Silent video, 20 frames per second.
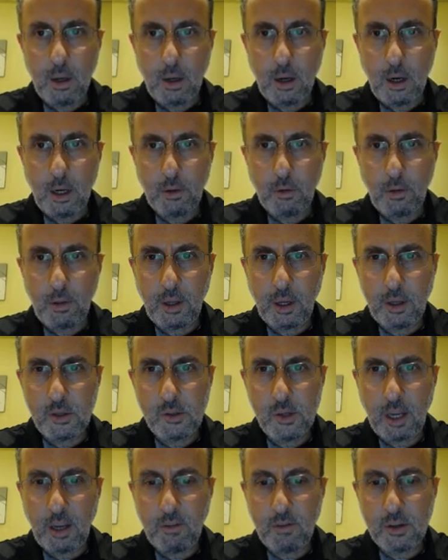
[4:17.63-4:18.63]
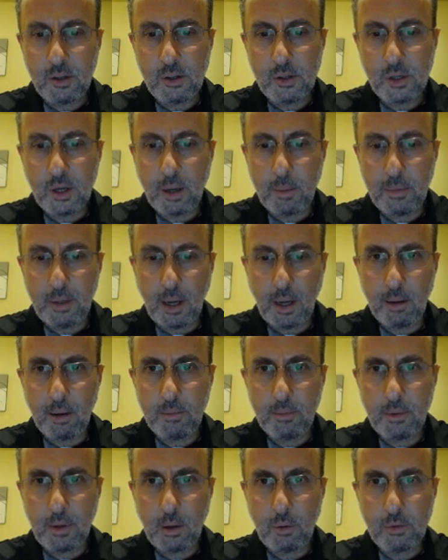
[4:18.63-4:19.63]
I don't think save is, yeah,
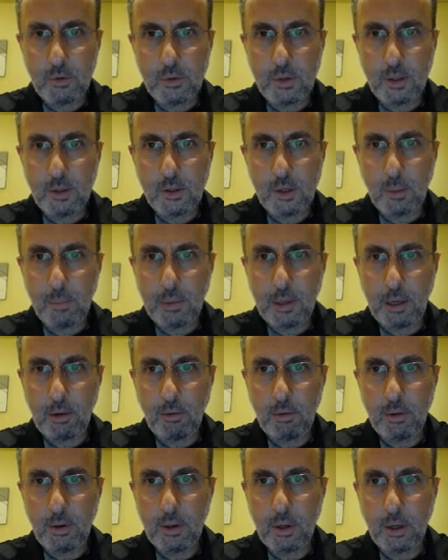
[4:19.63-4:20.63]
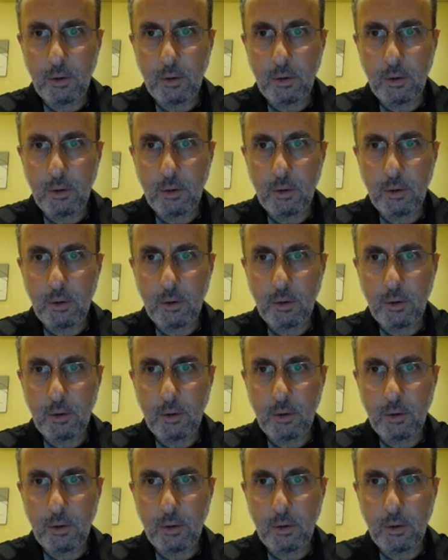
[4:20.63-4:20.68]
no, it's appear.